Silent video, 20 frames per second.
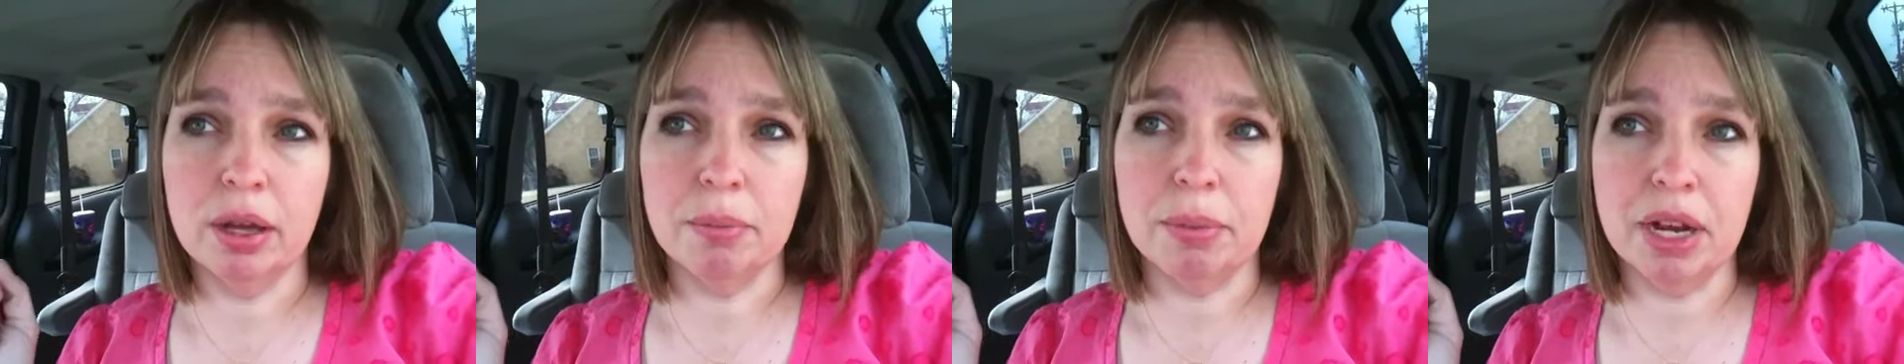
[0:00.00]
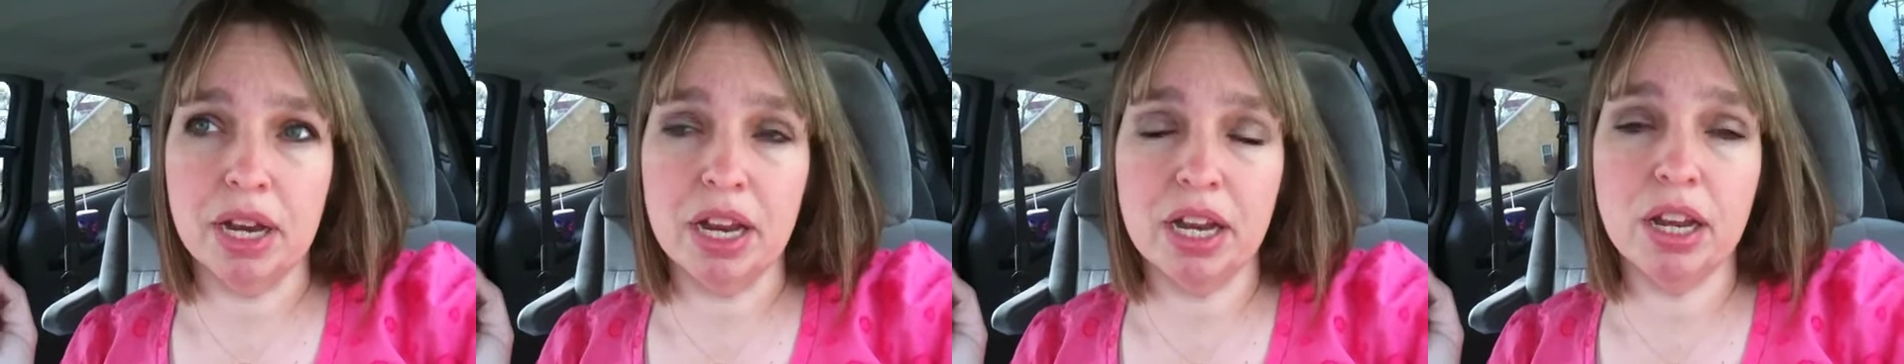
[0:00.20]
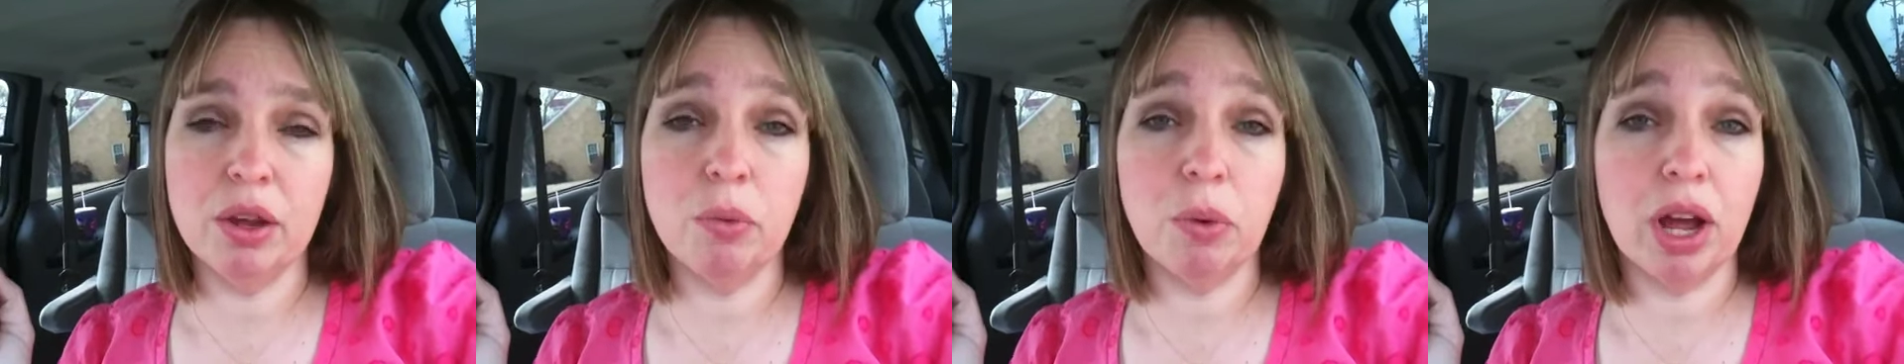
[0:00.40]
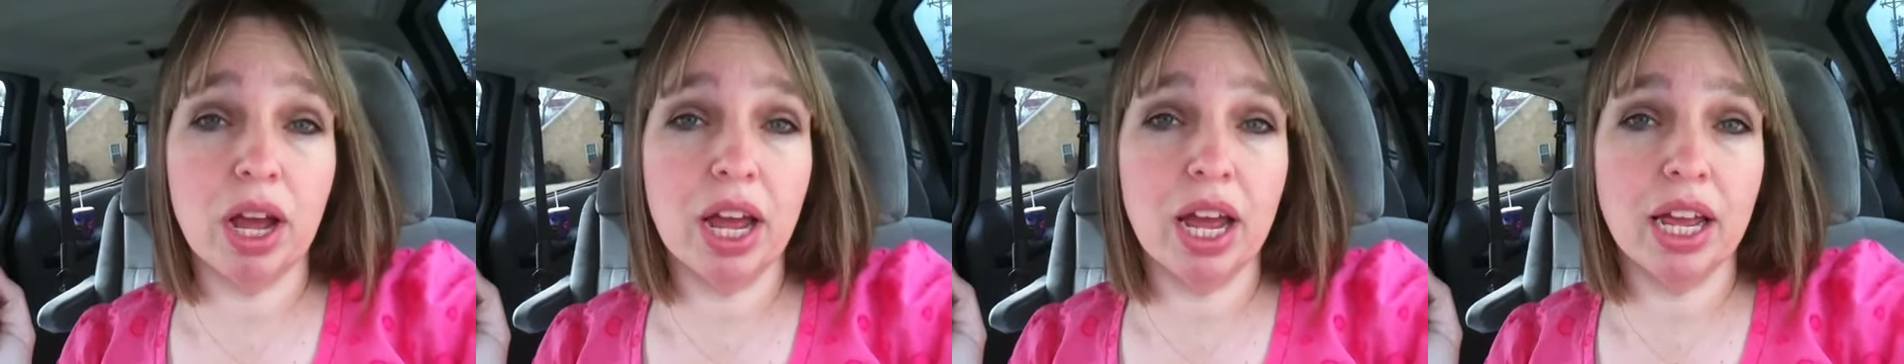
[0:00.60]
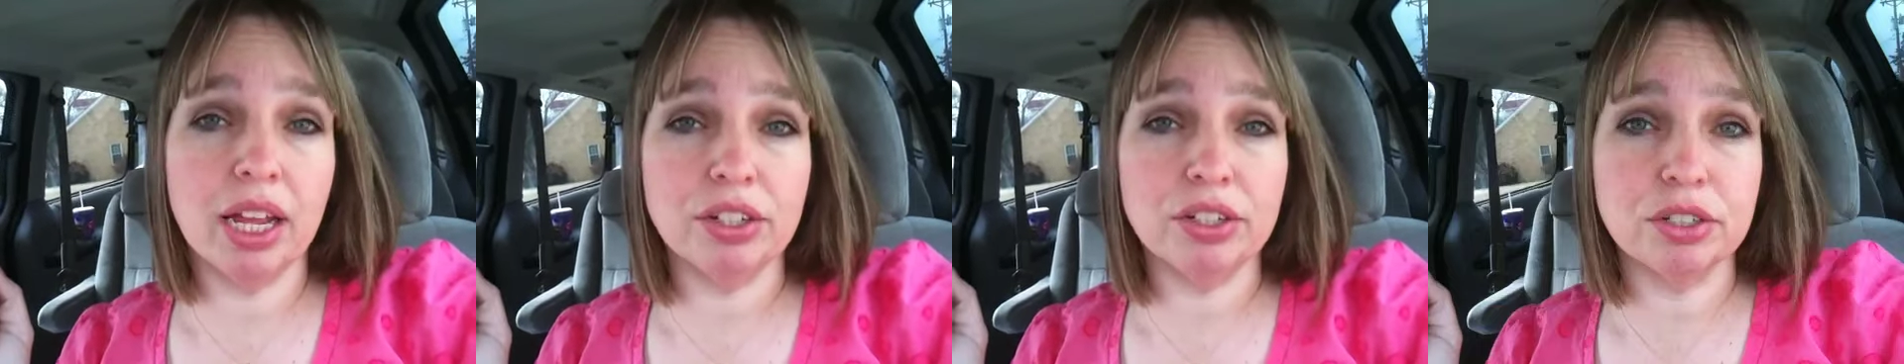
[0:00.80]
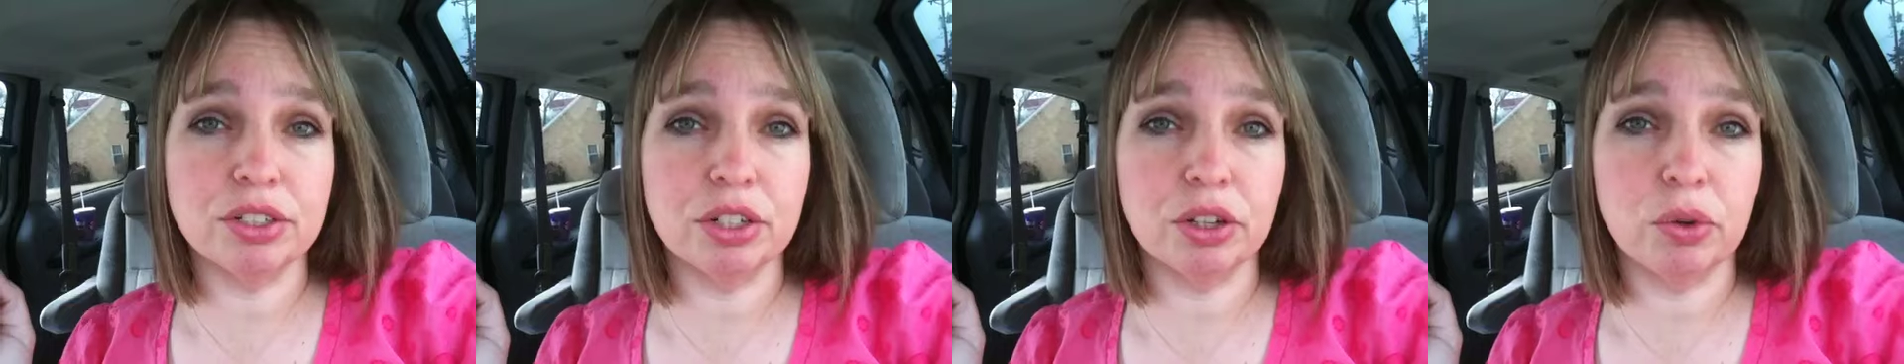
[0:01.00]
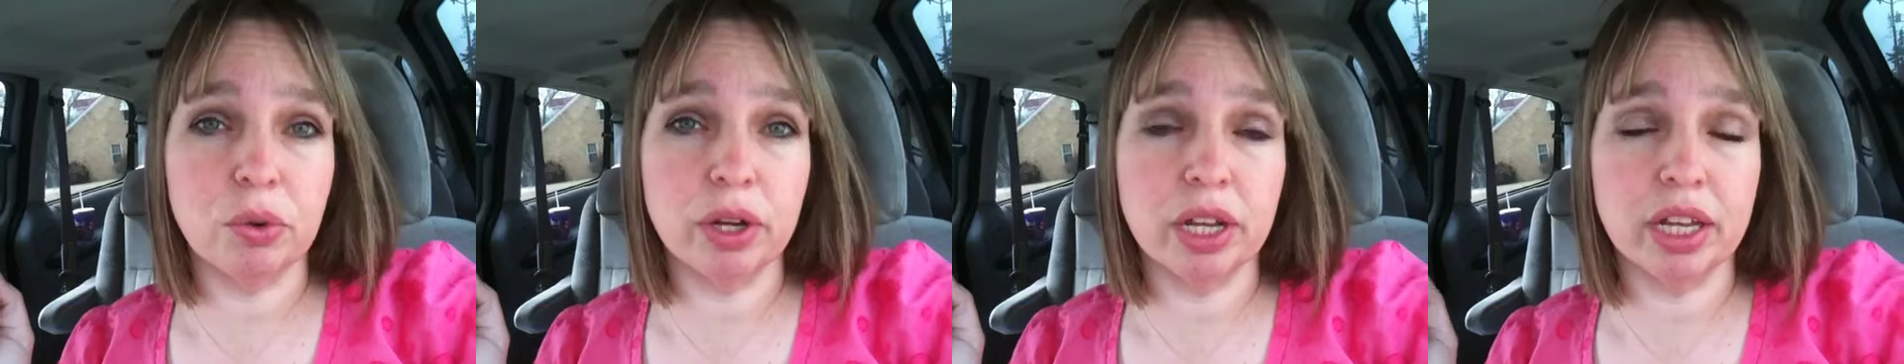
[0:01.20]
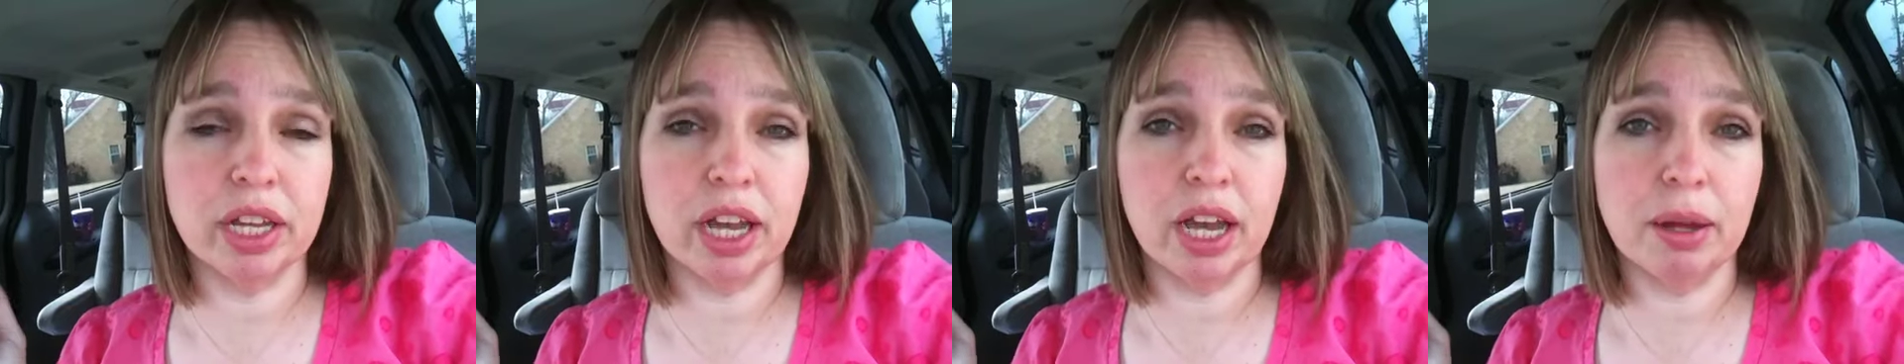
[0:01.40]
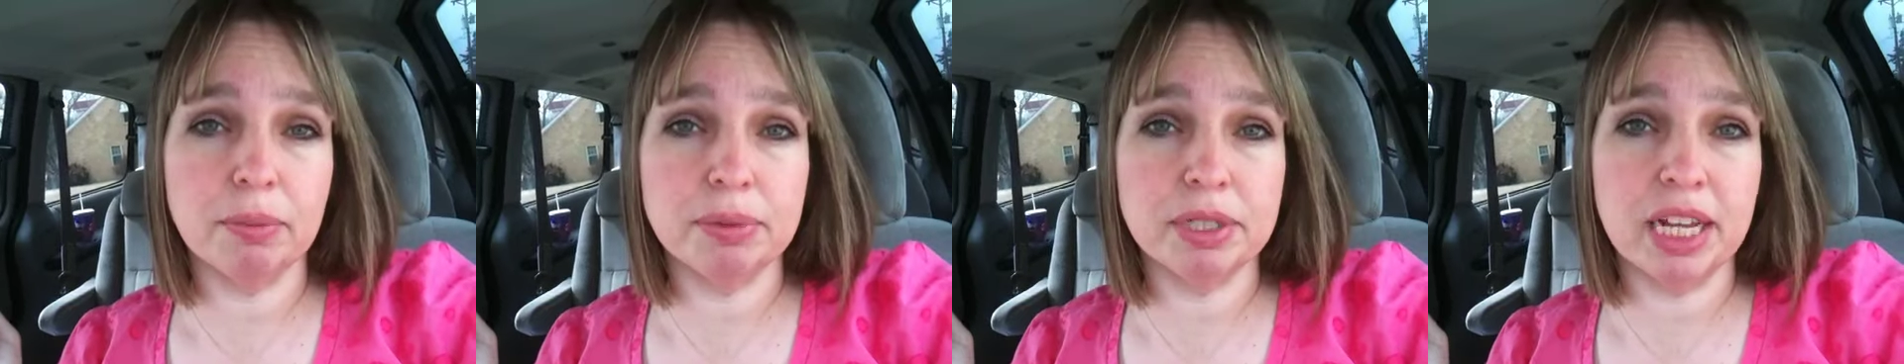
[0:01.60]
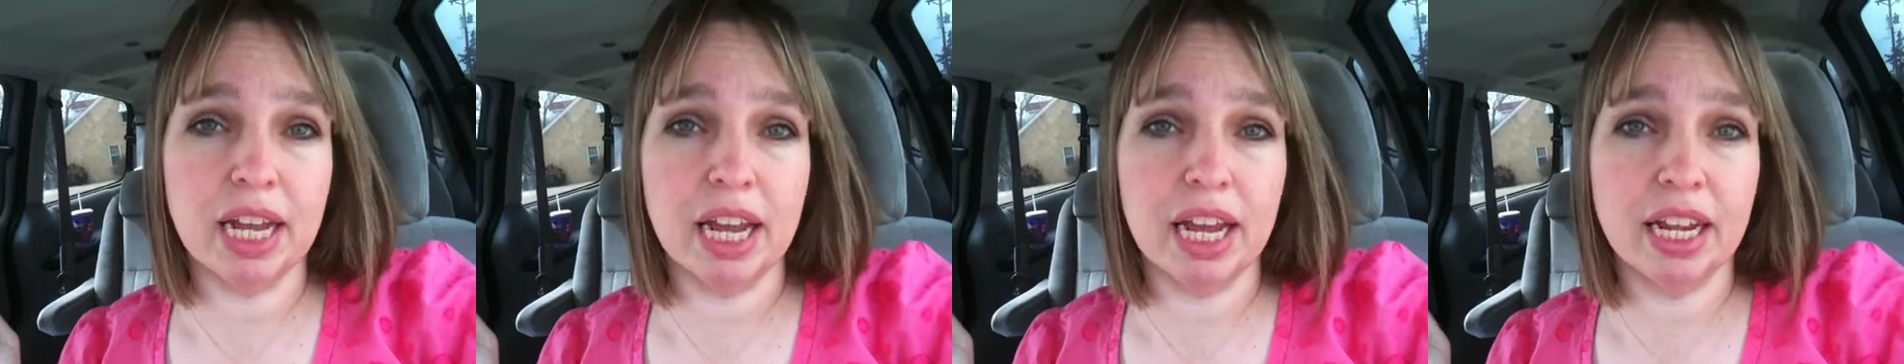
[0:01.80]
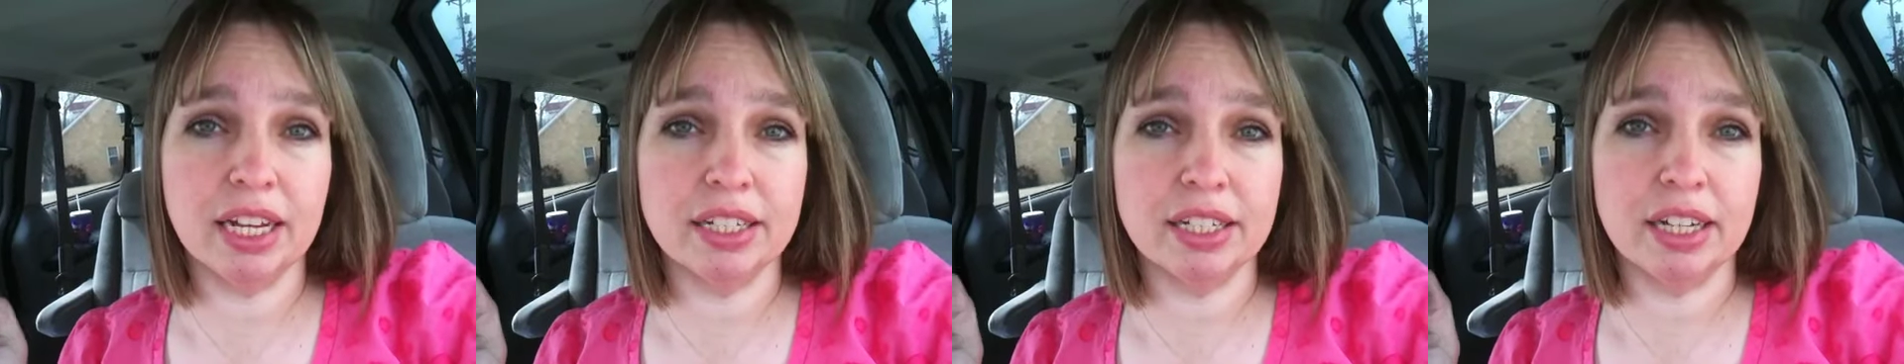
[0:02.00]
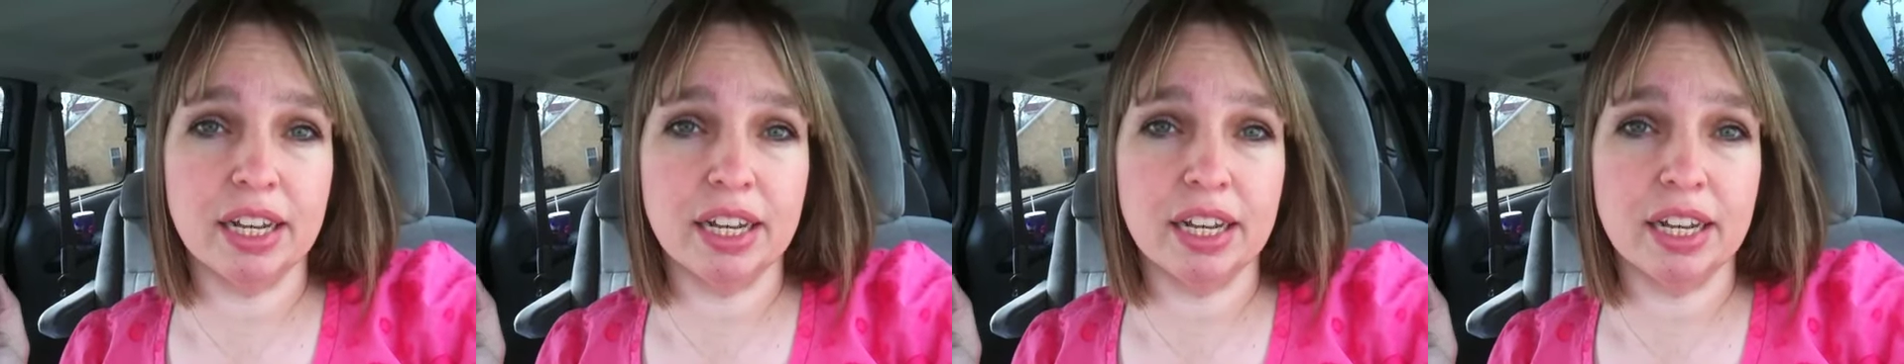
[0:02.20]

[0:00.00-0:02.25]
But anyway, just a quick update.